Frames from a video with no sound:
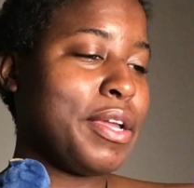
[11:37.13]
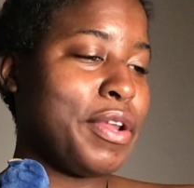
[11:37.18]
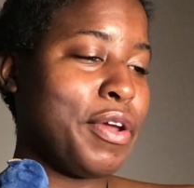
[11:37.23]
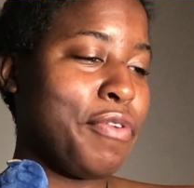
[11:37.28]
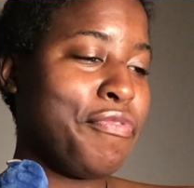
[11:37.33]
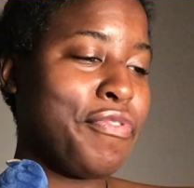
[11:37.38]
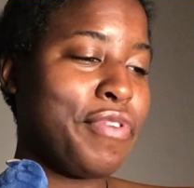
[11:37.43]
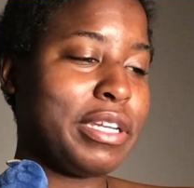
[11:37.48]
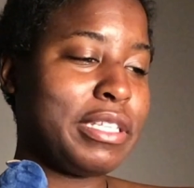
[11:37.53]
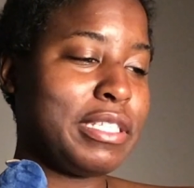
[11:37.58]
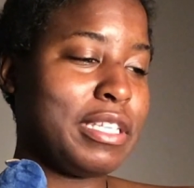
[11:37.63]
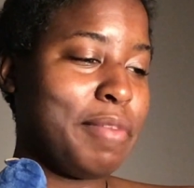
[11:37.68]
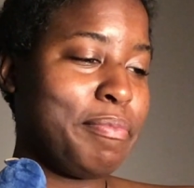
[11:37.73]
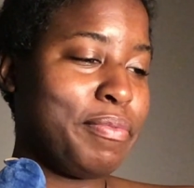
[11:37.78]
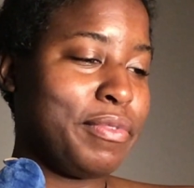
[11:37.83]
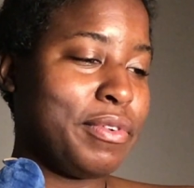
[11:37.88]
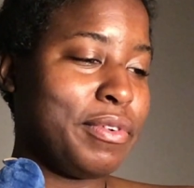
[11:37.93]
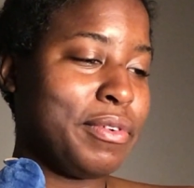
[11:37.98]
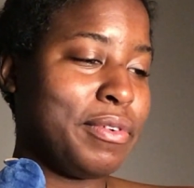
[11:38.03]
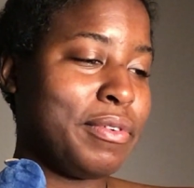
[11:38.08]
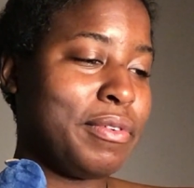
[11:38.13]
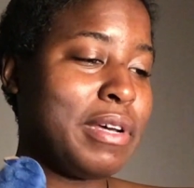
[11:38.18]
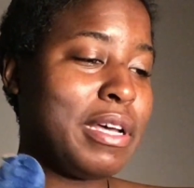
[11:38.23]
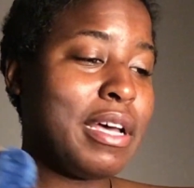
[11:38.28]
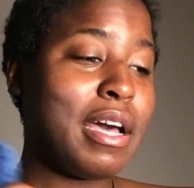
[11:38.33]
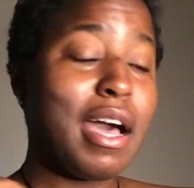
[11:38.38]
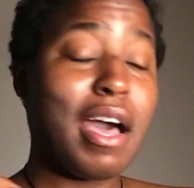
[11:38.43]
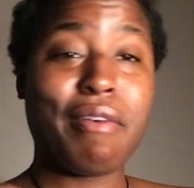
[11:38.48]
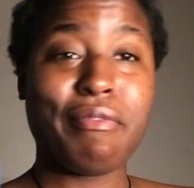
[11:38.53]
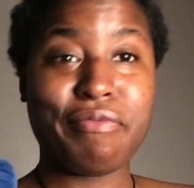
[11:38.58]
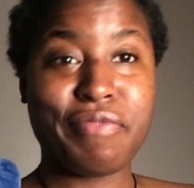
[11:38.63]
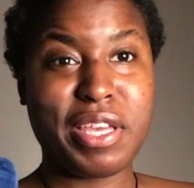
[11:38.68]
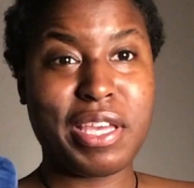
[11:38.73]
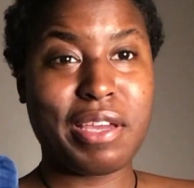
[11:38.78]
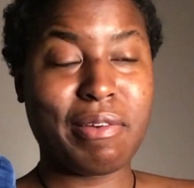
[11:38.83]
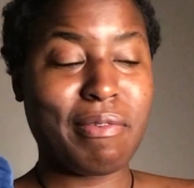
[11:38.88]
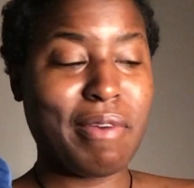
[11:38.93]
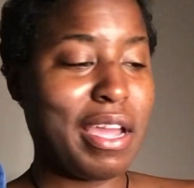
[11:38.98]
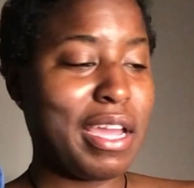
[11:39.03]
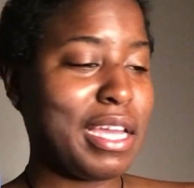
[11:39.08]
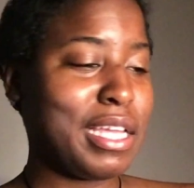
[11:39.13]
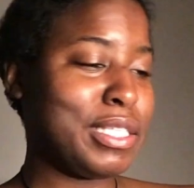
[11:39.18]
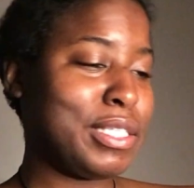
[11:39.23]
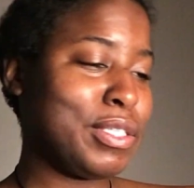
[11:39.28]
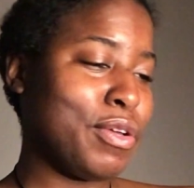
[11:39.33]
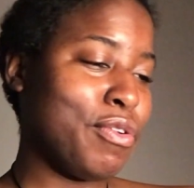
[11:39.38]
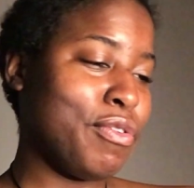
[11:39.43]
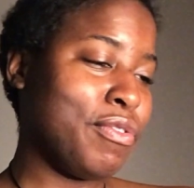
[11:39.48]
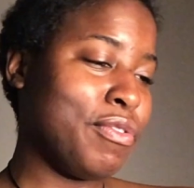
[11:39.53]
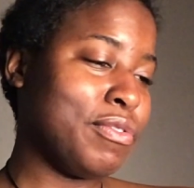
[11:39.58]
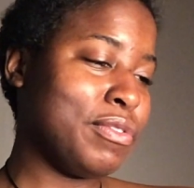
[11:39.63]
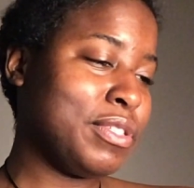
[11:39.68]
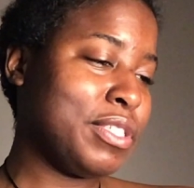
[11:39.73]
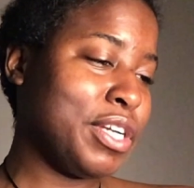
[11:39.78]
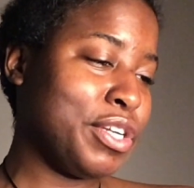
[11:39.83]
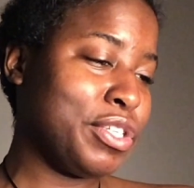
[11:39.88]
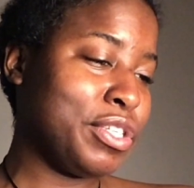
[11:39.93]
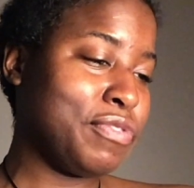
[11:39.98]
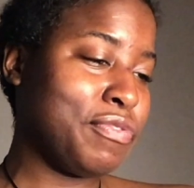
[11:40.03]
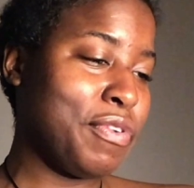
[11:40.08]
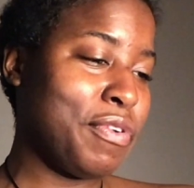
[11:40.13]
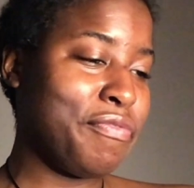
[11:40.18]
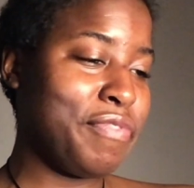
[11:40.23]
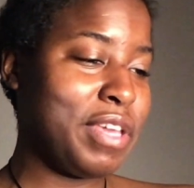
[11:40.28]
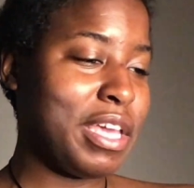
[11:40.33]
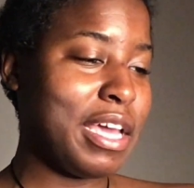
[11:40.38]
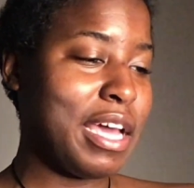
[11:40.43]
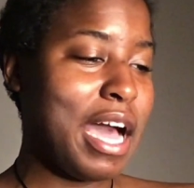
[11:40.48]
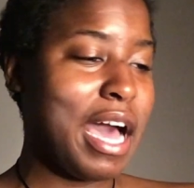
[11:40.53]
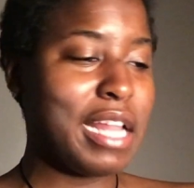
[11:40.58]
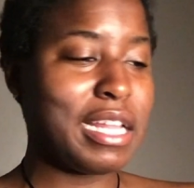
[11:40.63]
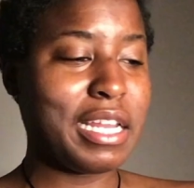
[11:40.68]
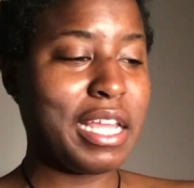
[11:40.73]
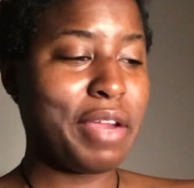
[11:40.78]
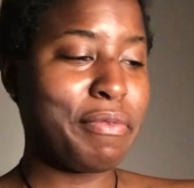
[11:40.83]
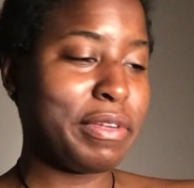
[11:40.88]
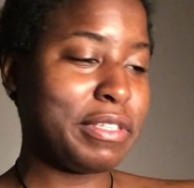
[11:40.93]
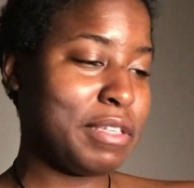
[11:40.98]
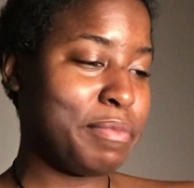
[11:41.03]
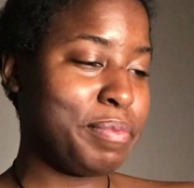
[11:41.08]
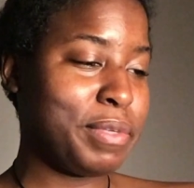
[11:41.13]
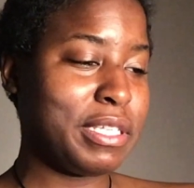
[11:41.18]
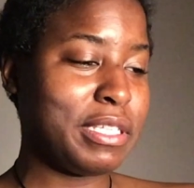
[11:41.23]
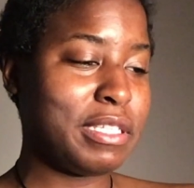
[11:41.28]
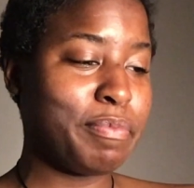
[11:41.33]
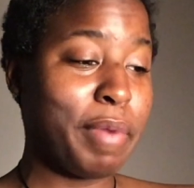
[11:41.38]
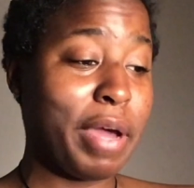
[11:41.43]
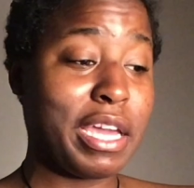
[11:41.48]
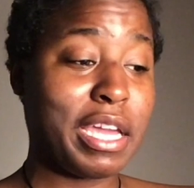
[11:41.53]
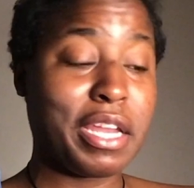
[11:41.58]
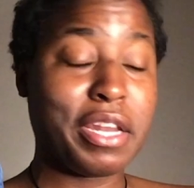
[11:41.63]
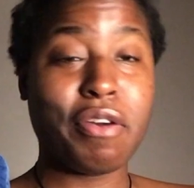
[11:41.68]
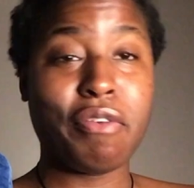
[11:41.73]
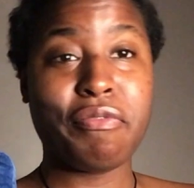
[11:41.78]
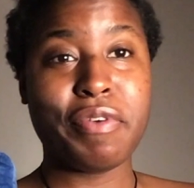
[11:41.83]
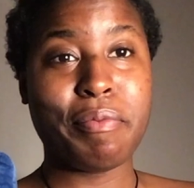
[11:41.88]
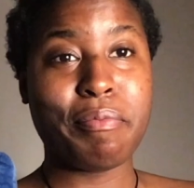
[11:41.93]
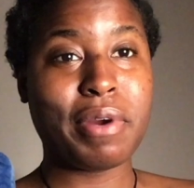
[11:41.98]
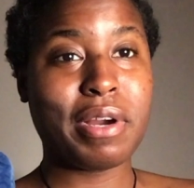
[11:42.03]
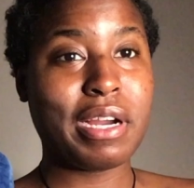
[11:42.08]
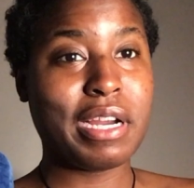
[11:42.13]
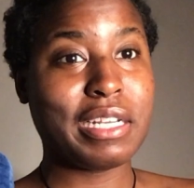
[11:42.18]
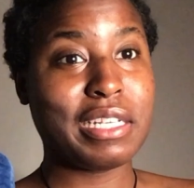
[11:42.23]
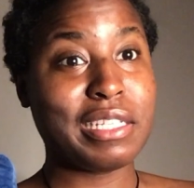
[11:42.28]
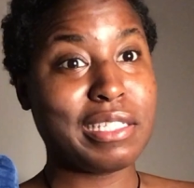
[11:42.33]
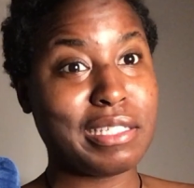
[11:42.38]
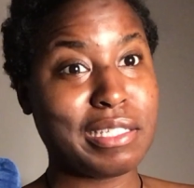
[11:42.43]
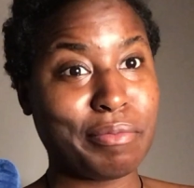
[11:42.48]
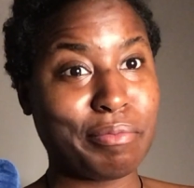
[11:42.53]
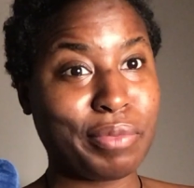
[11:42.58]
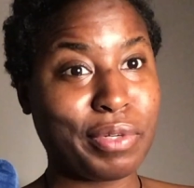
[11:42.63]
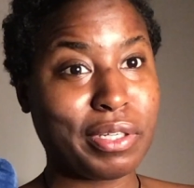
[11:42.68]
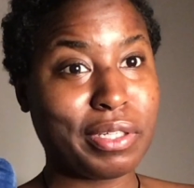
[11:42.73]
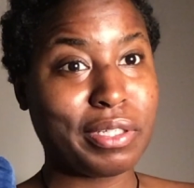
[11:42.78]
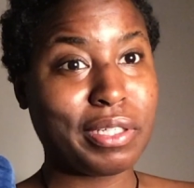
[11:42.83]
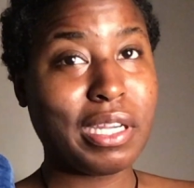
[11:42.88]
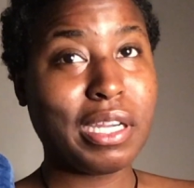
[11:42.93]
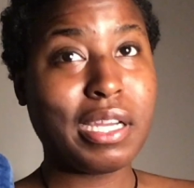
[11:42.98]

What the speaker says: For example, I'm vegan, right? So searches for vegan holiday recipes spike in November and December.